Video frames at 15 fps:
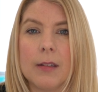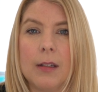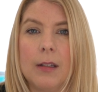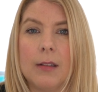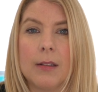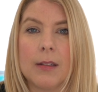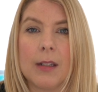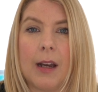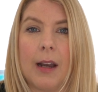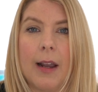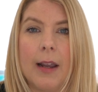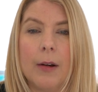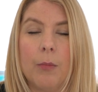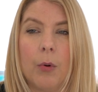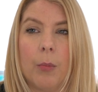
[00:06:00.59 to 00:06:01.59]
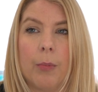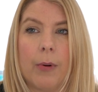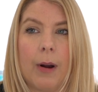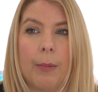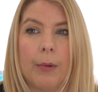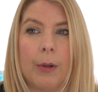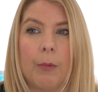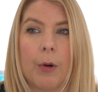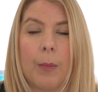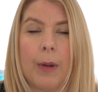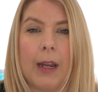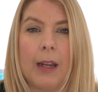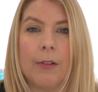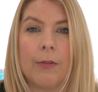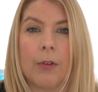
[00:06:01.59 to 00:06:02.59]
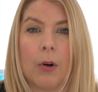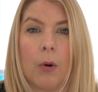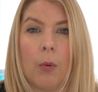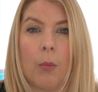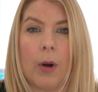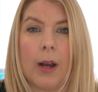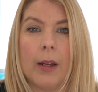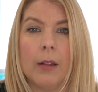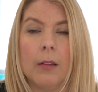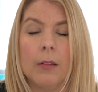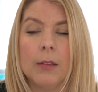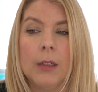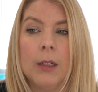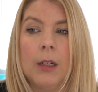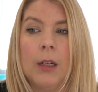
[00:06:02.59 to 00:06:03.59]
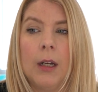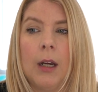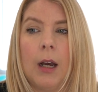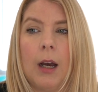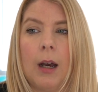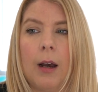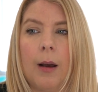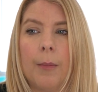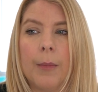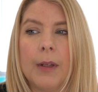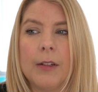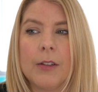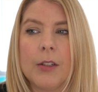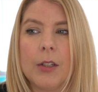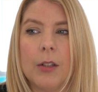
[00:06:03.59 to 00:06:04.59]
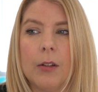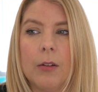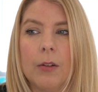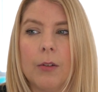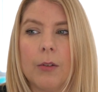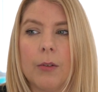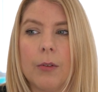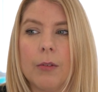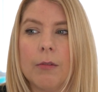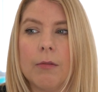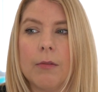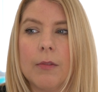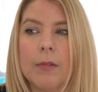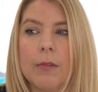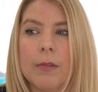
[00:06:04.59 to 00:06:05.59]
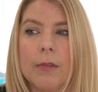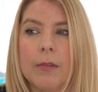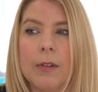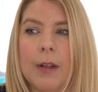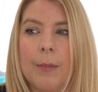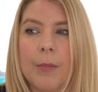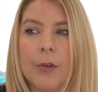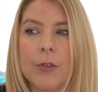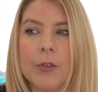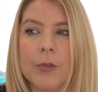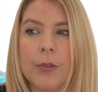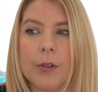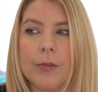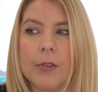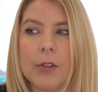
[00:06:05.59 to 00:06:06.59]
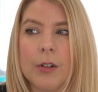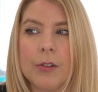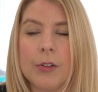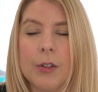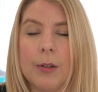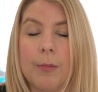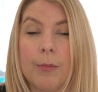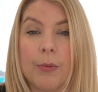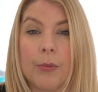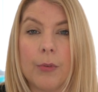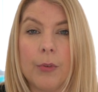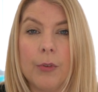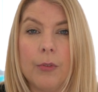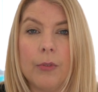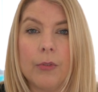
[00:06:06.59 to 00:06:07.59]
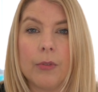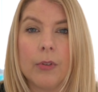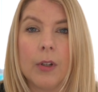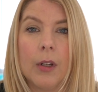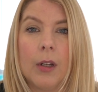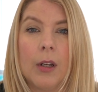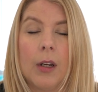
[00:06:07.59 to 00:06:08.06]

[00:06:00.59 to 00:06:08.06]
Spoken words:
inside will probably remain for a while, until numbers sort of start to improve.